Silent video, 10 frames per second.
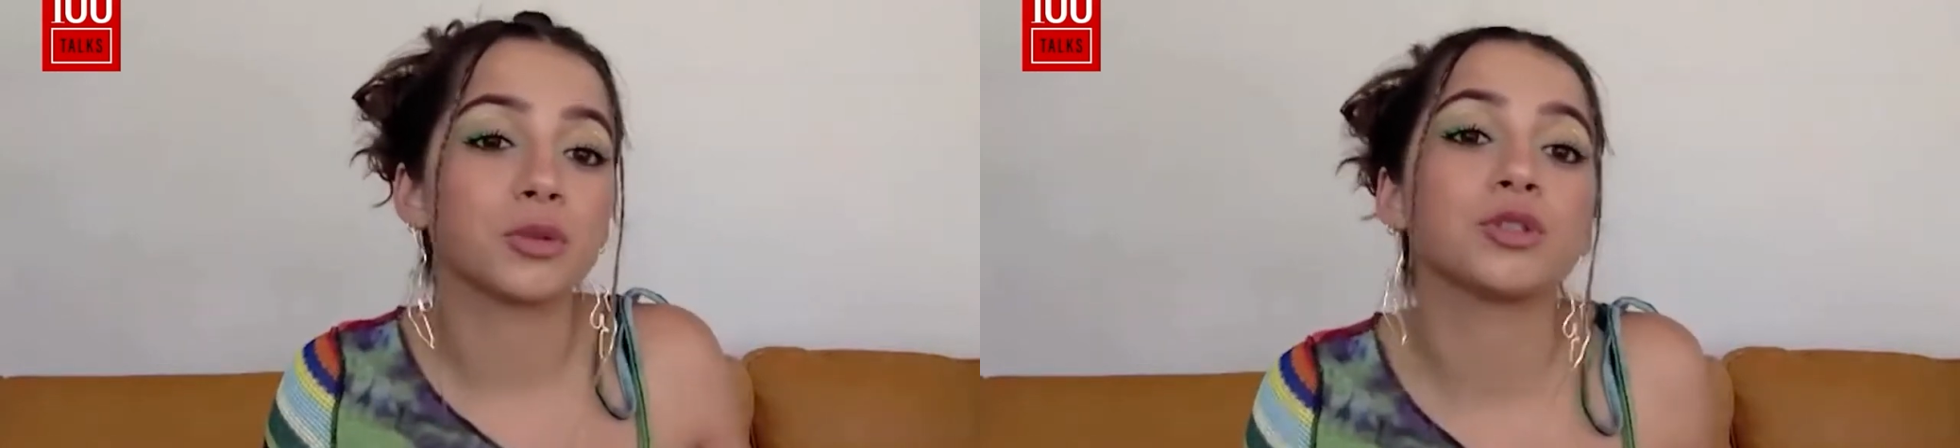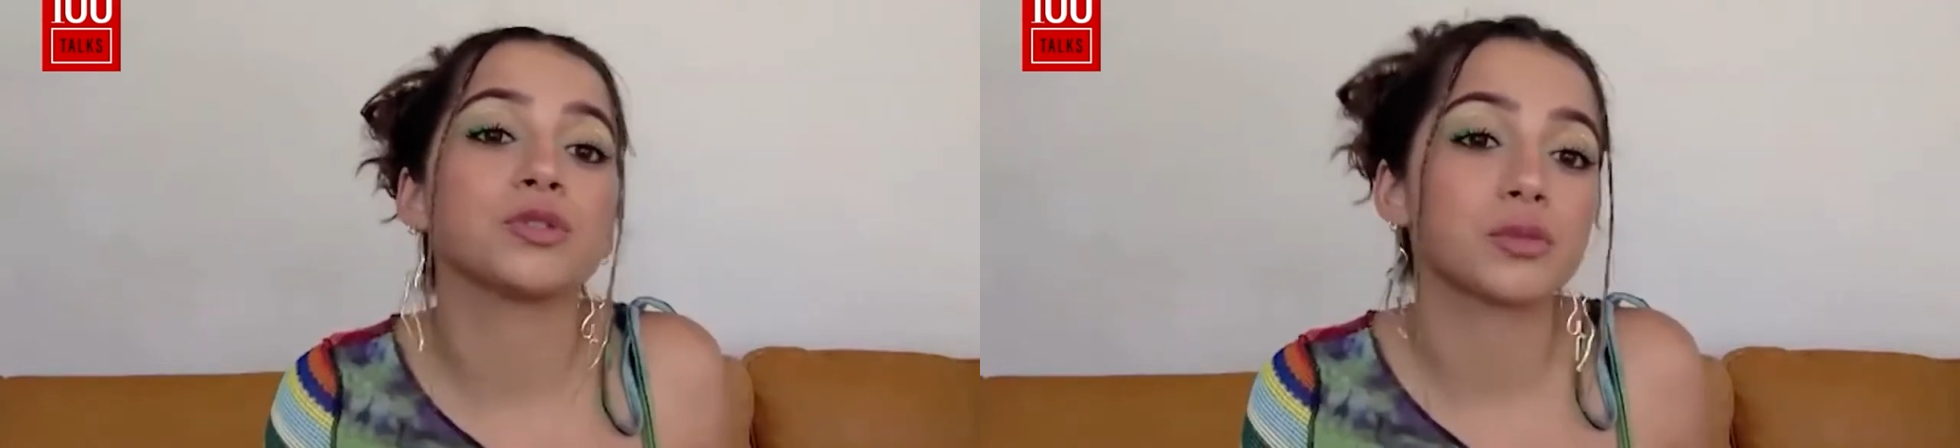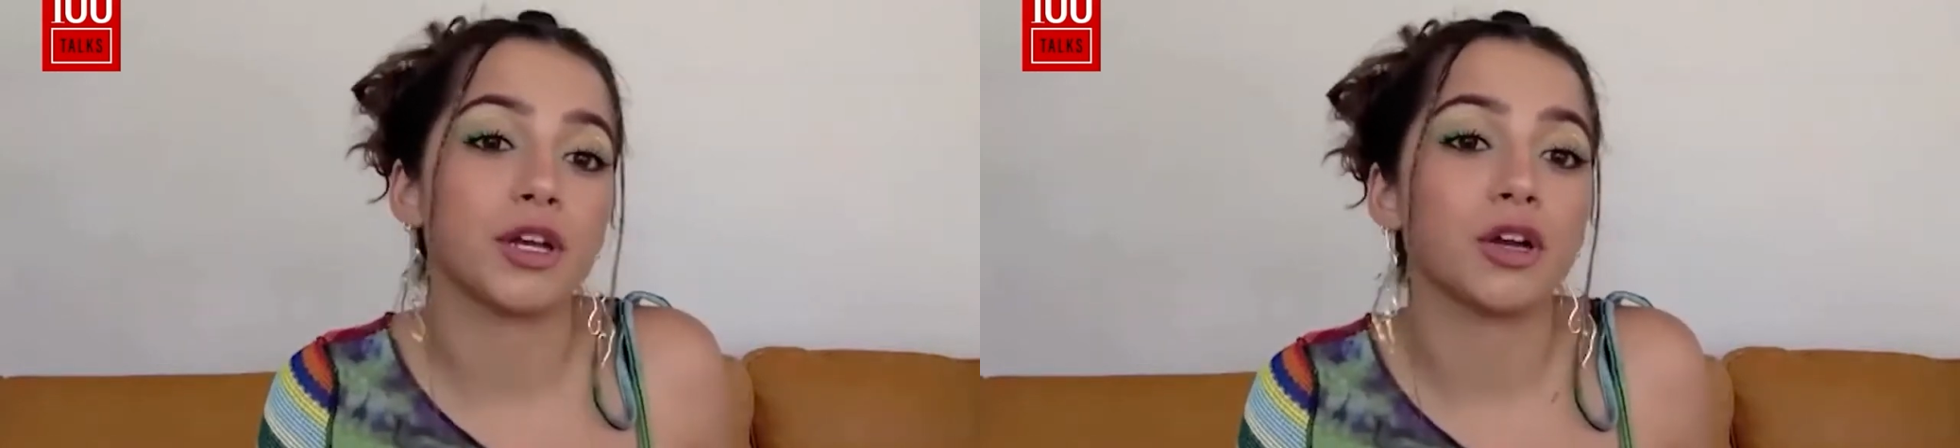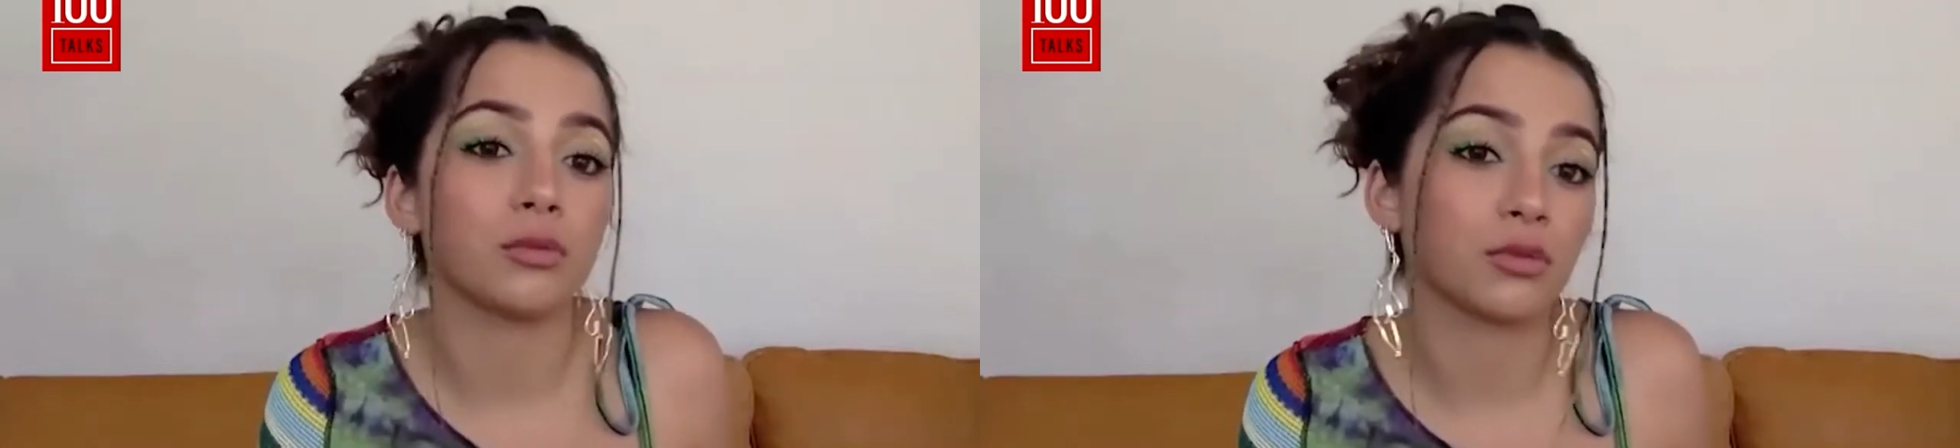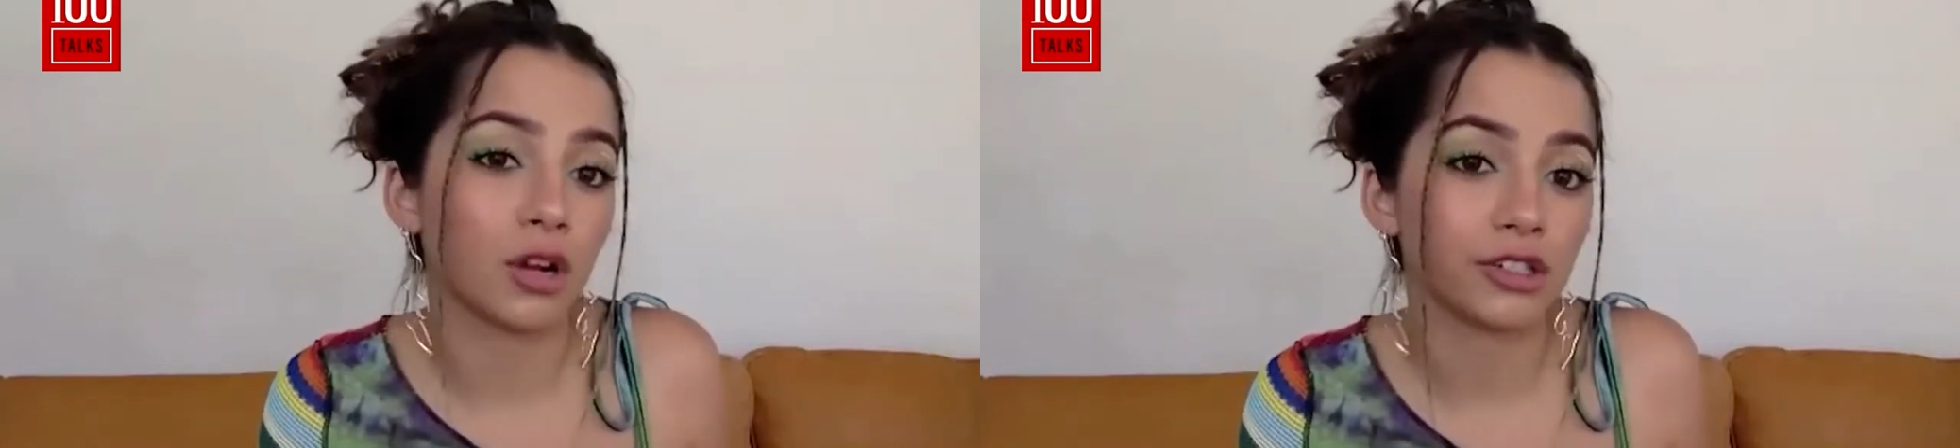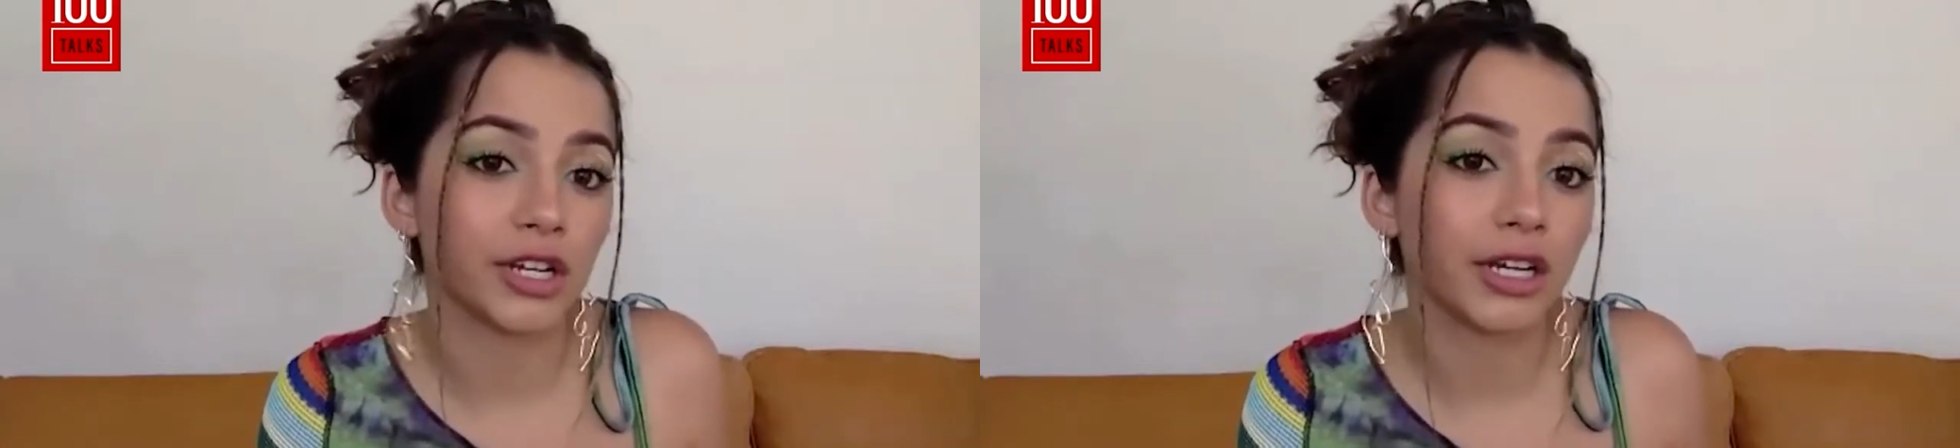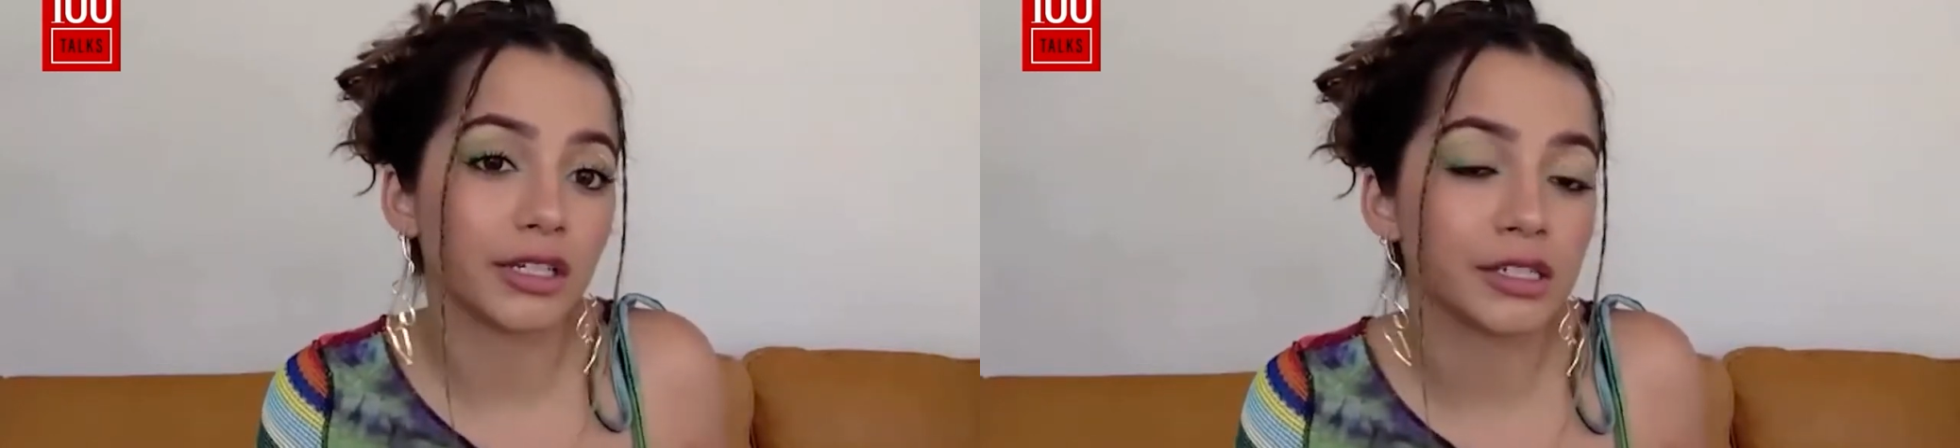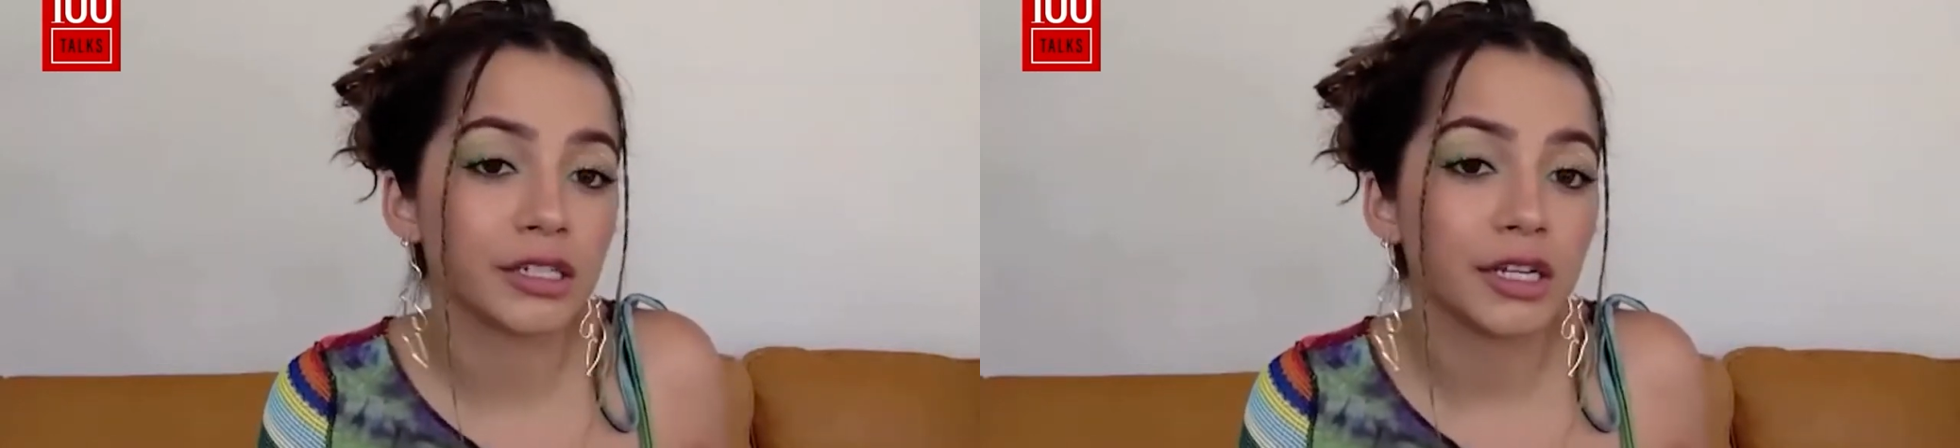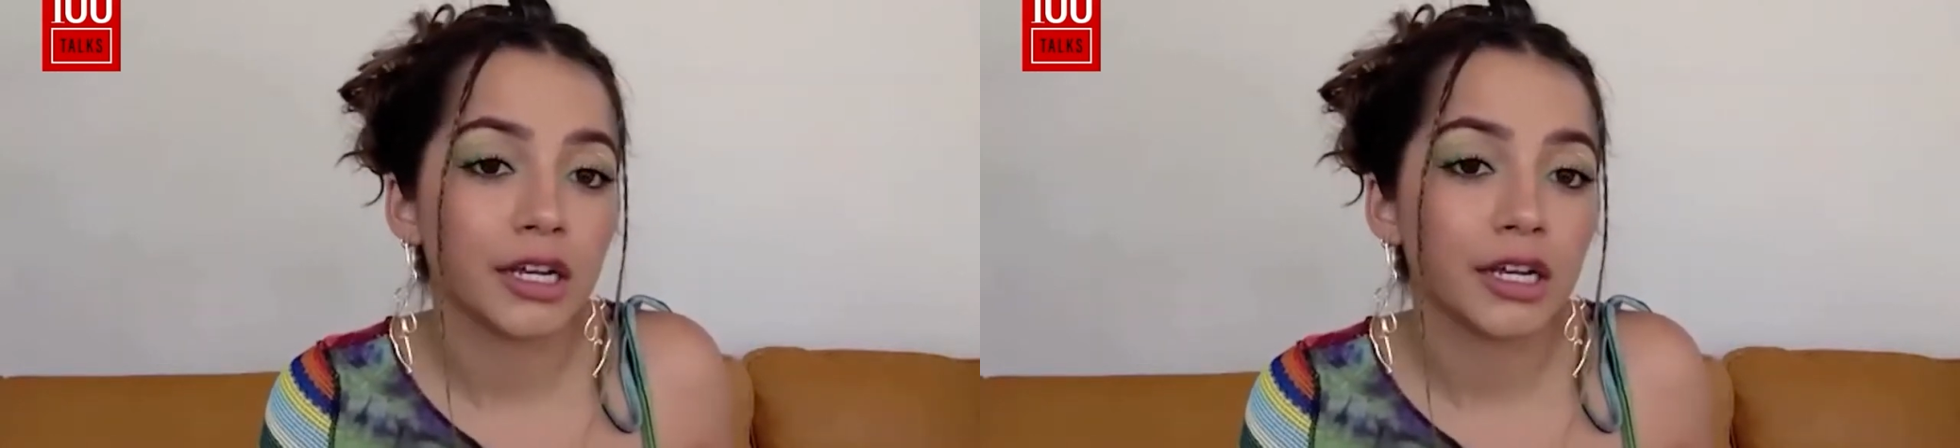produce my own projects